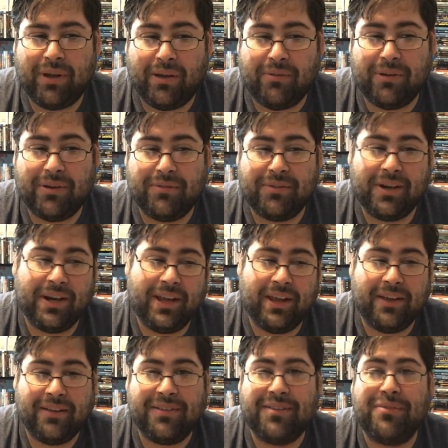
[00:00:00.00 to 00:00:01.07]
However, I
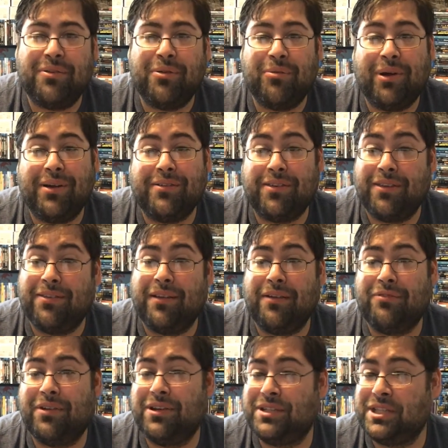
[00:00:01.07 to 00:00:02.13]
guess if you watch the
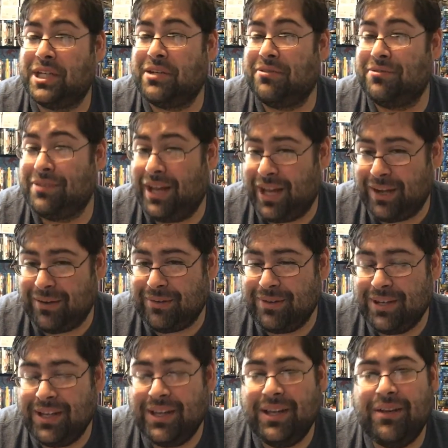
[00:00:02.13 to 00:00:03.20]
Sci-Fi Channel now,
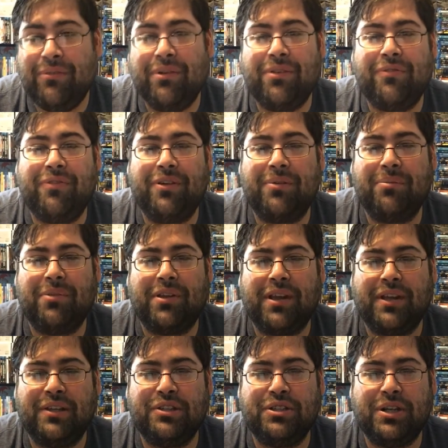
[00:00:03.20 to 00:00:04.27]
with films
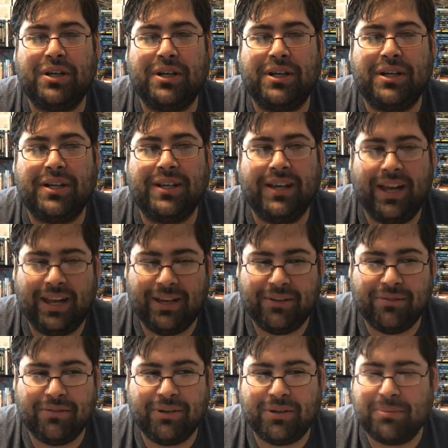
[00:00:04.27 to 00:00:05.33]
like
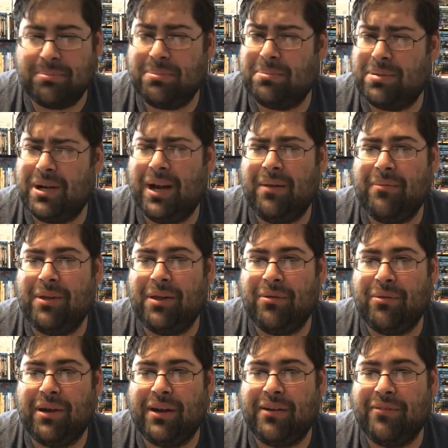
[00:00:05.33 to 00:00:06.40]
Sharknado, you're probably
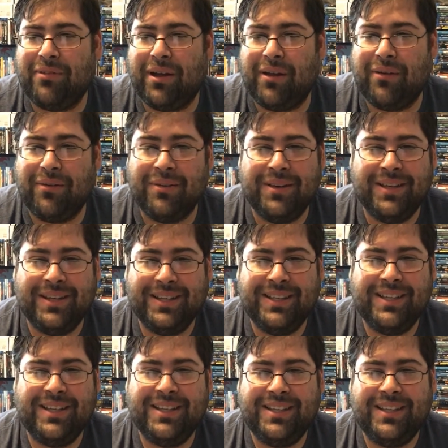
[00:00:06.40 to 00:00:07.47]
aware of how
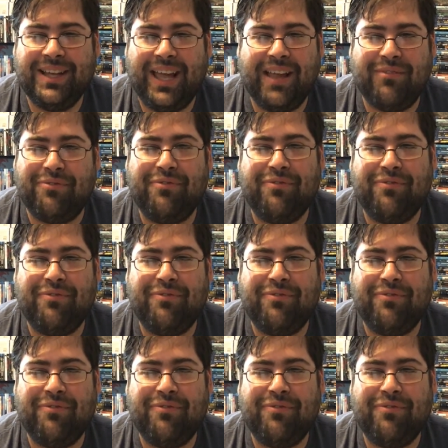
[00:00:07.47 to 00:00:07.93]
it